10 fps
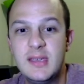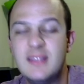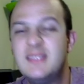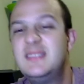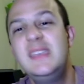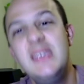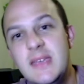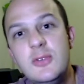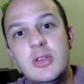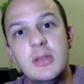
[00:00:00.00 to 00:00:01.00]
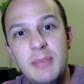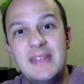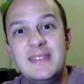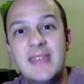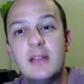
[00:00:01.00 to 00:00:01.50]
and seeing if you can
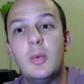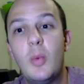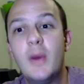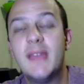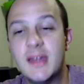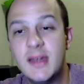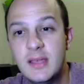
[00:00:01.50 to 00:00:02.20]
pin down the one that it